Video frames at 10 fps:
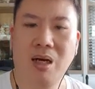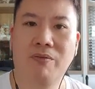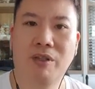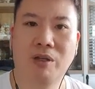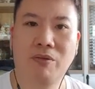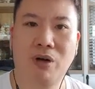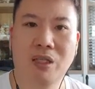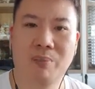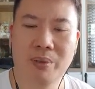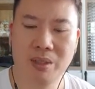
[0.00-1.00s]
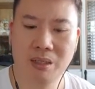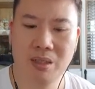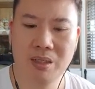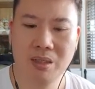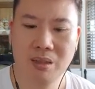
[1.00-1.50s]
First of all, the
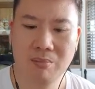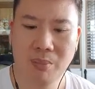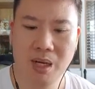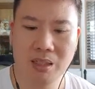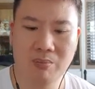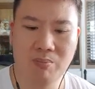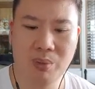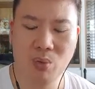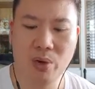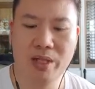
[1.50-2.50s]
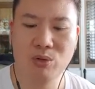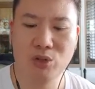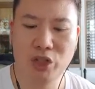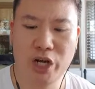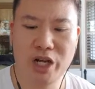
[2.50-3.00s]
person must be willing to
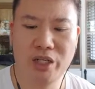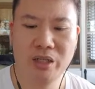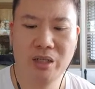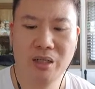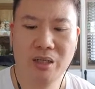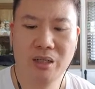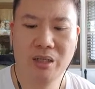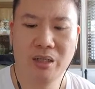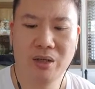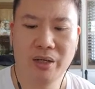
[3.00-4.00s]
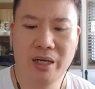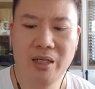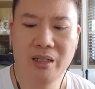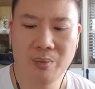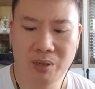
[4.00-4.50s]
change,
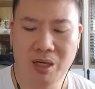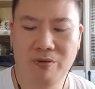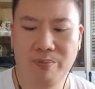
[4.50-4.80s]
okay, themselves.